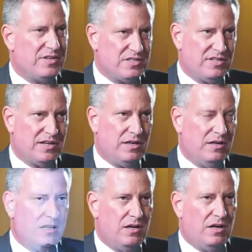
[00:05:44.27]
the city
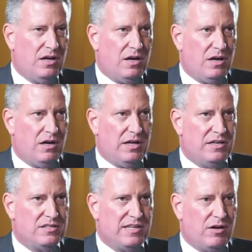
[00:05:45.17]

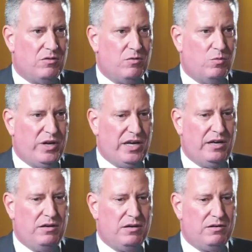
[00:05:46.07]
is that
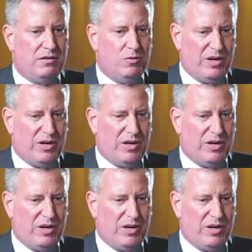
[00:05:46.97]
we